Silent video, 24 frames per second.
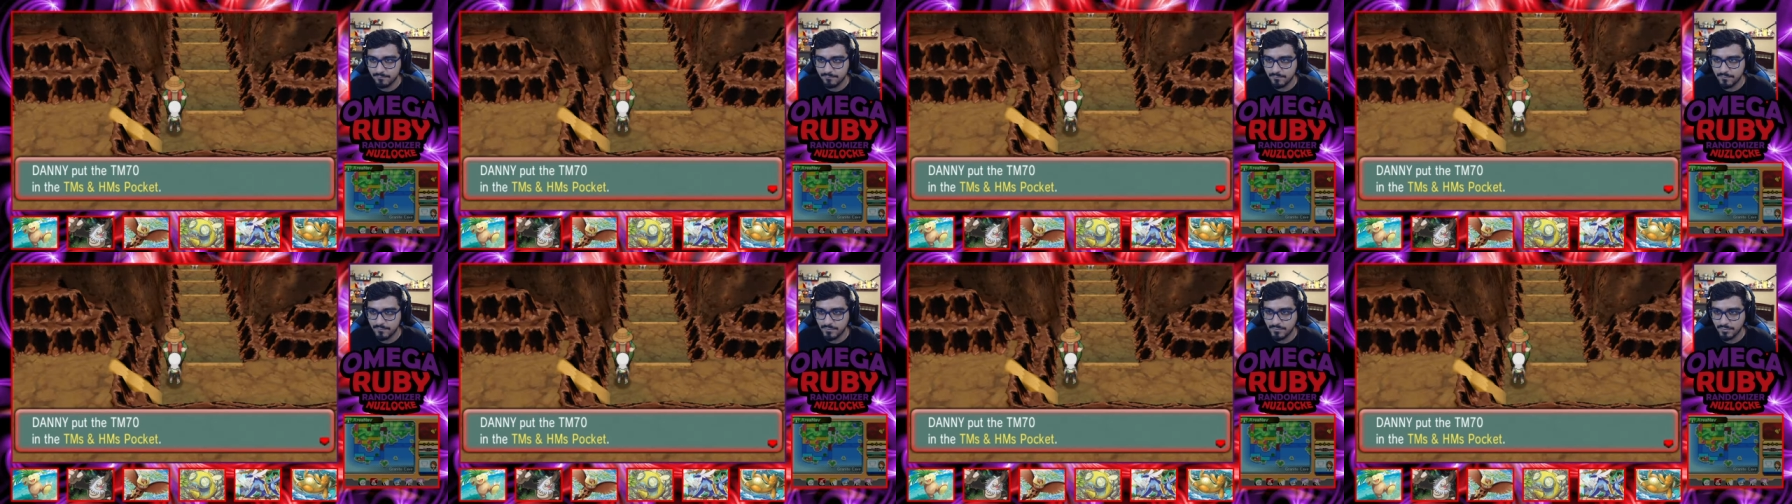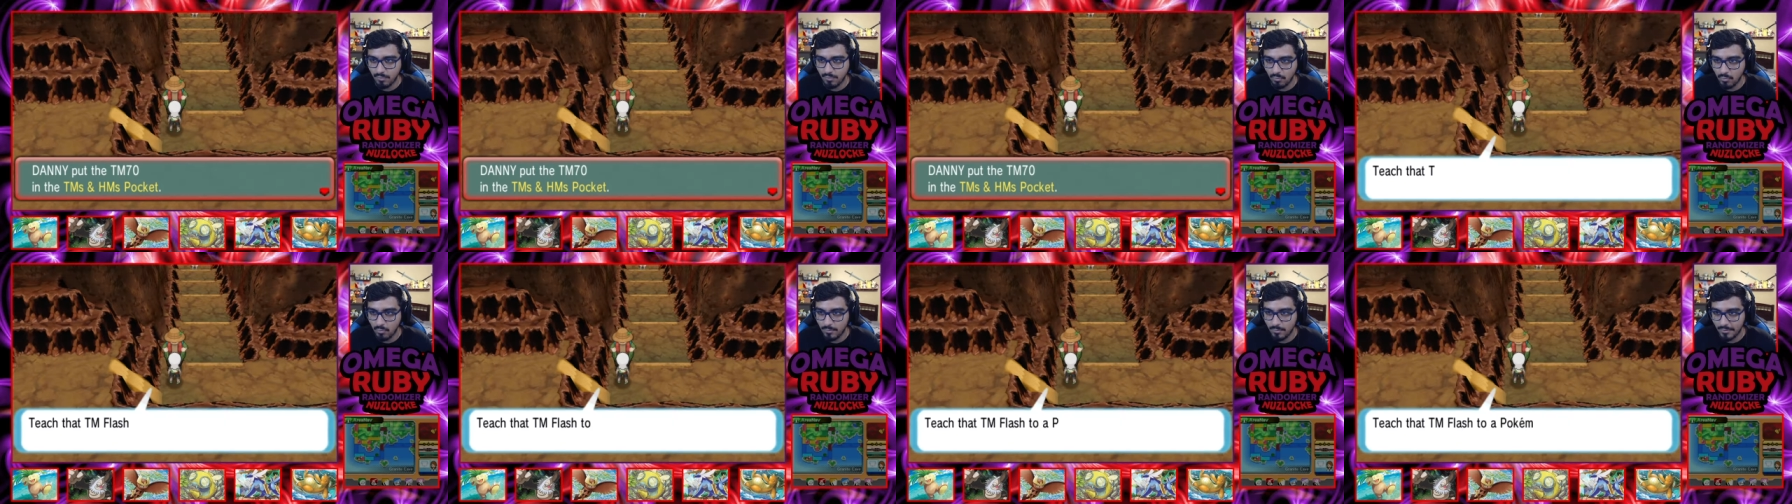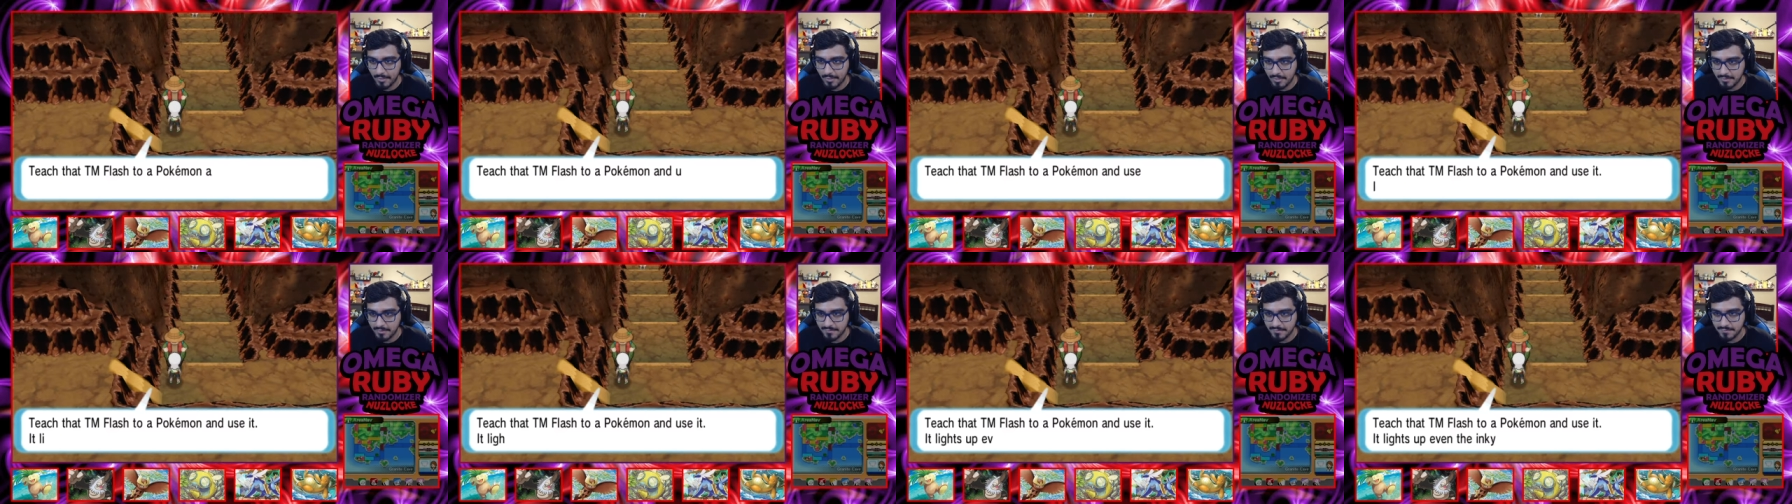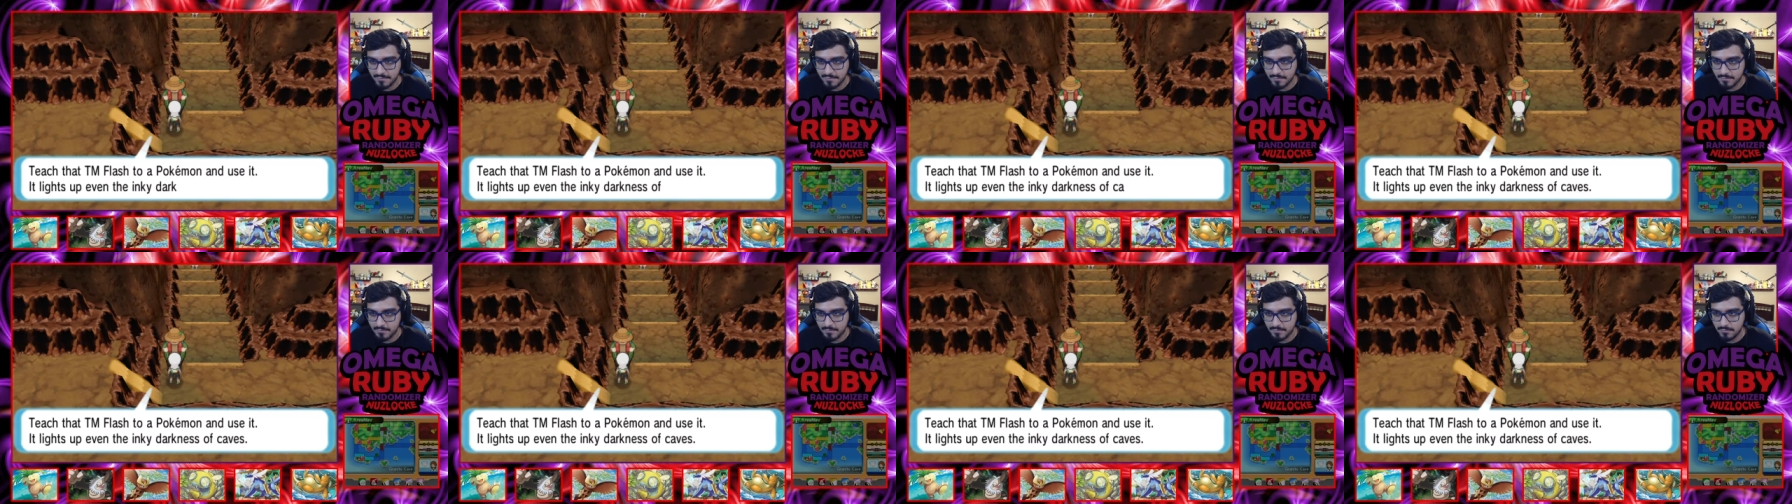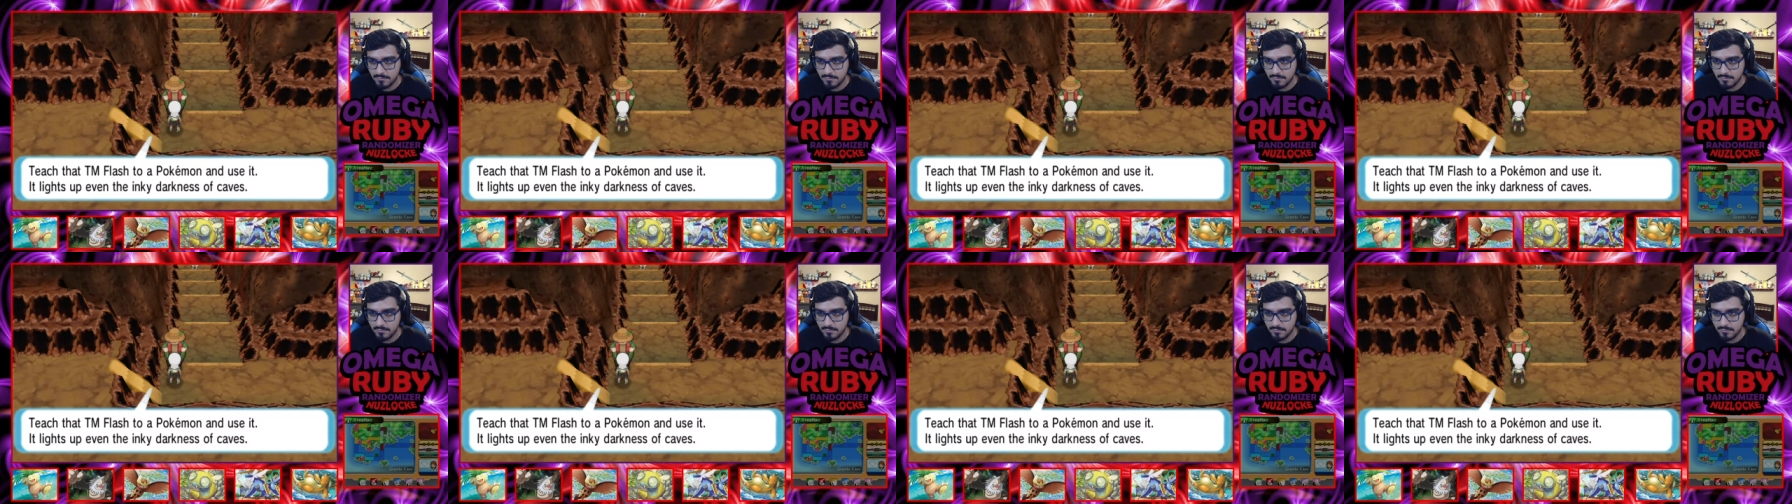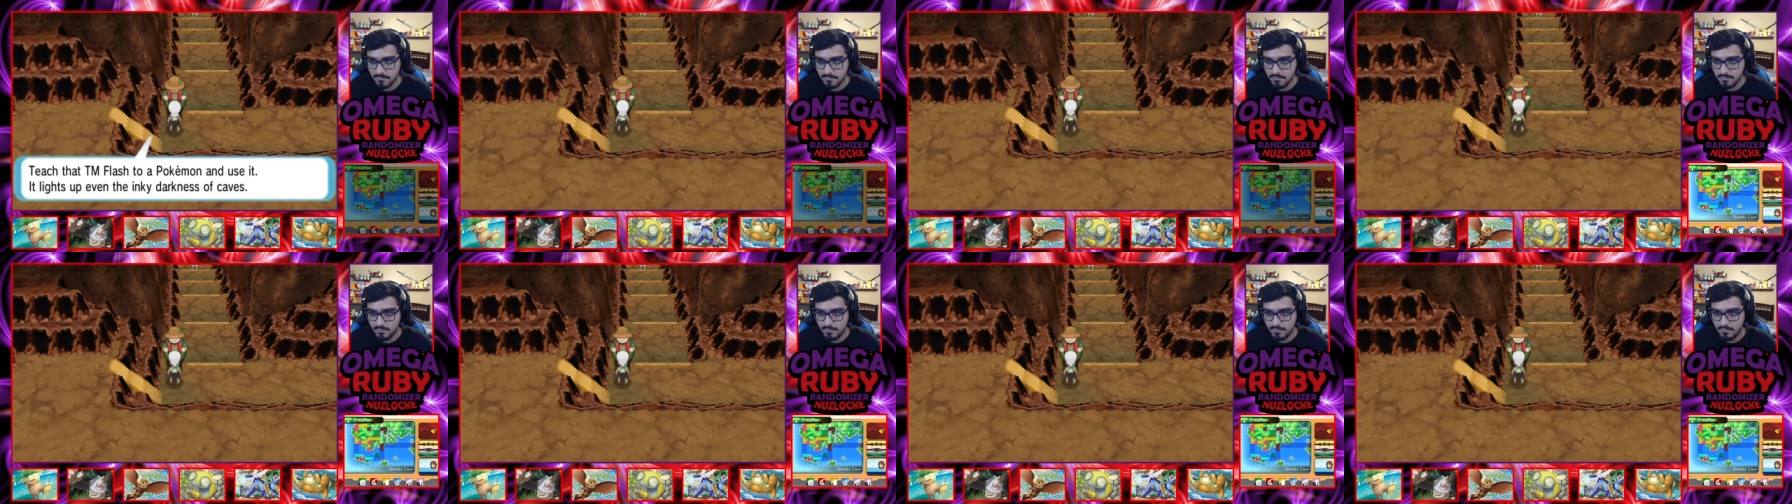Don't know what that is.
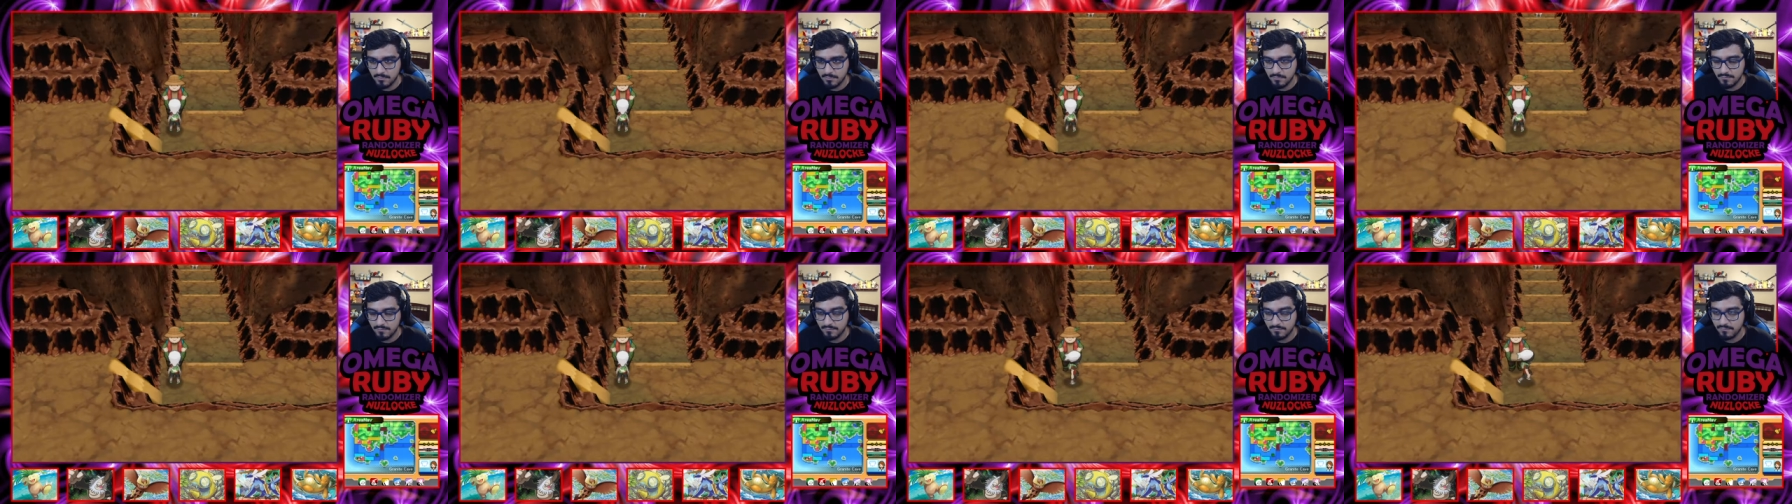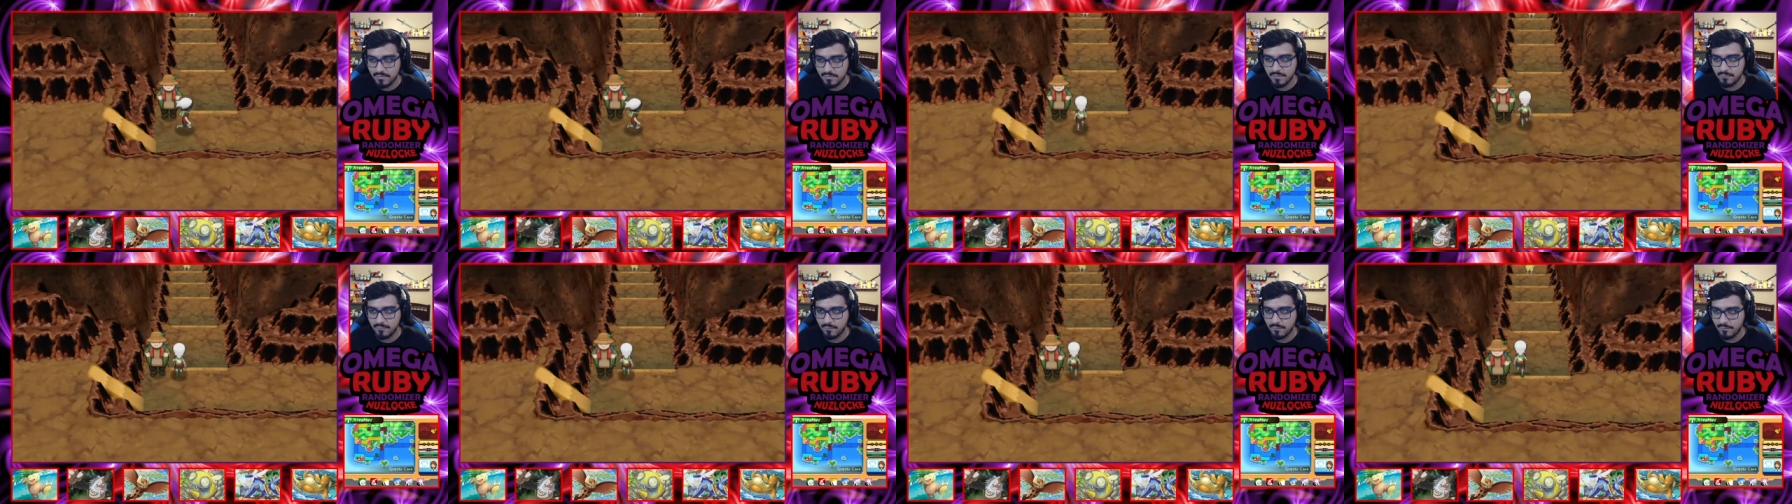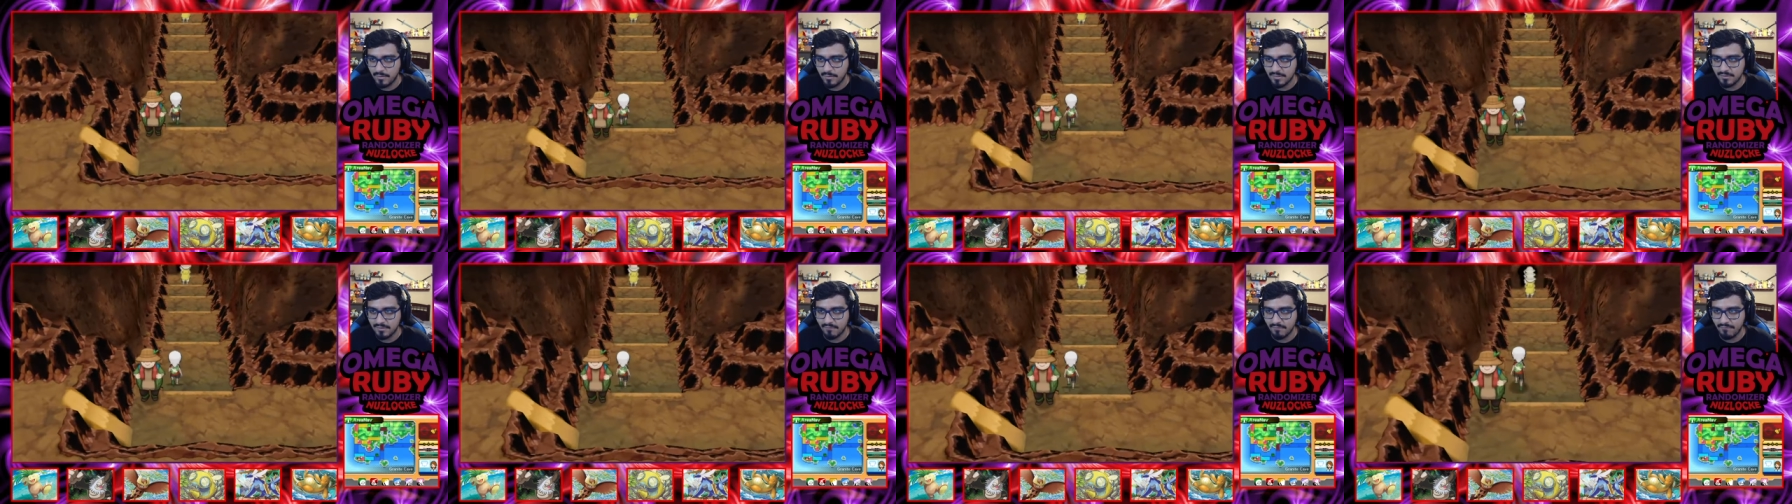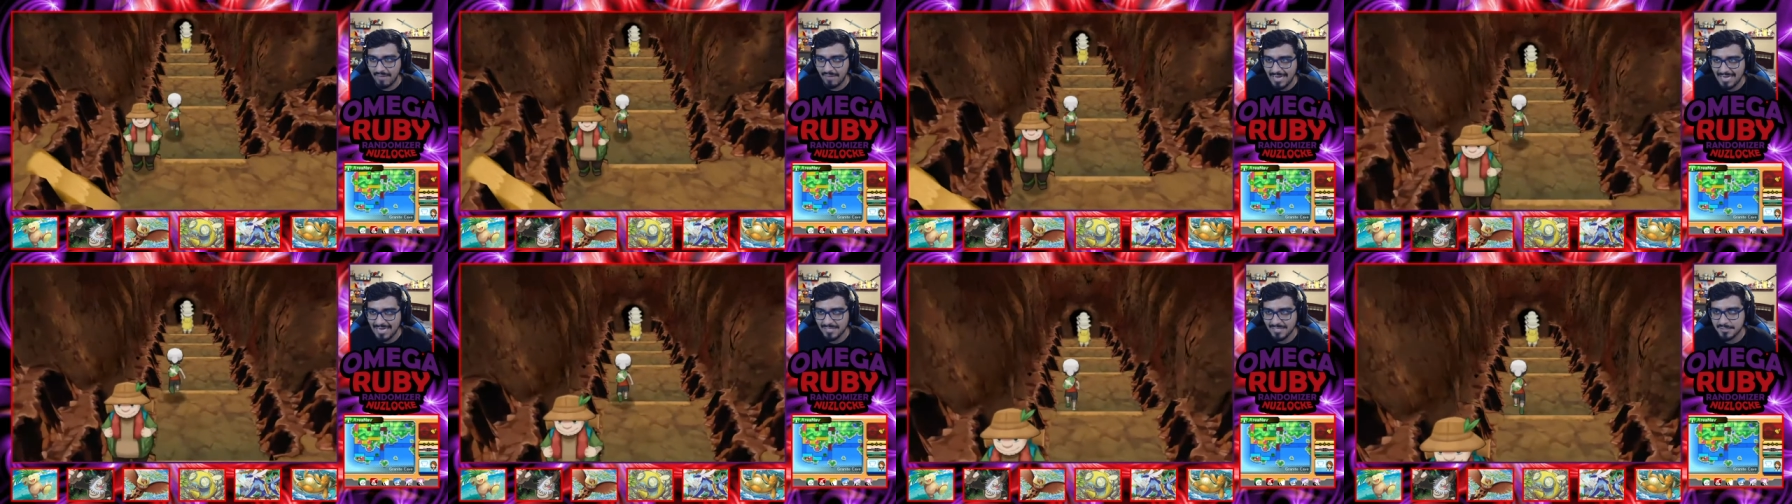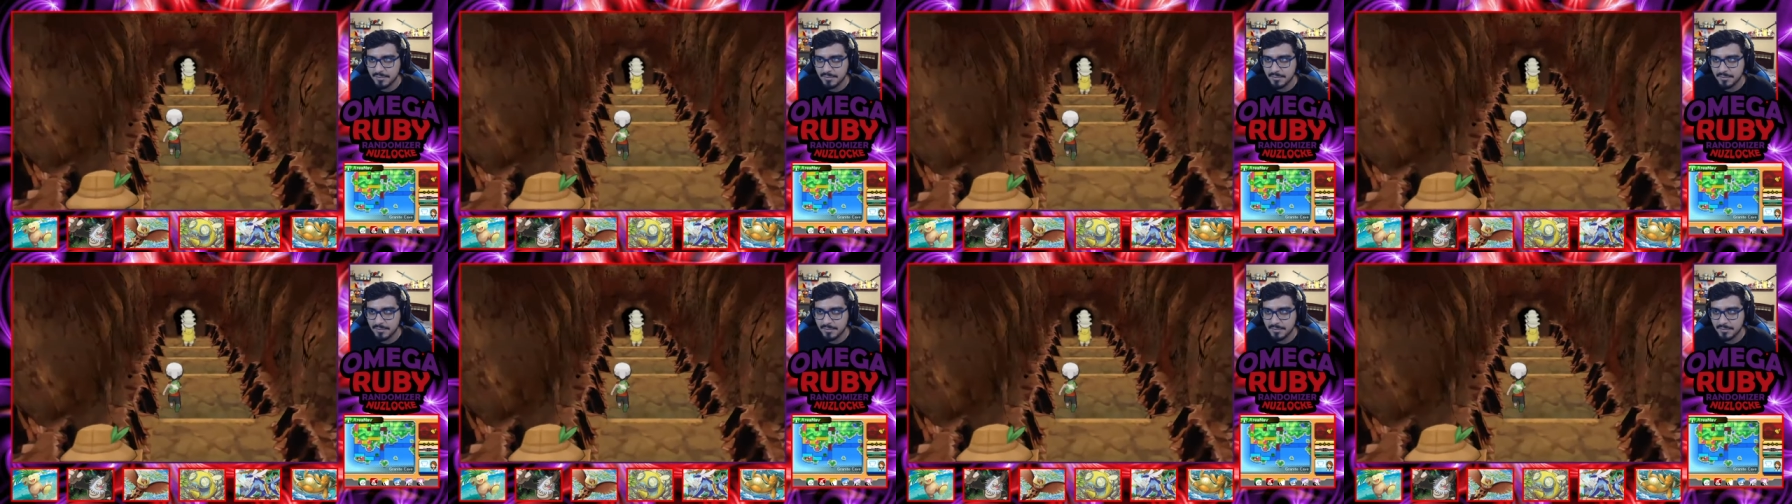Team for it's not Flash.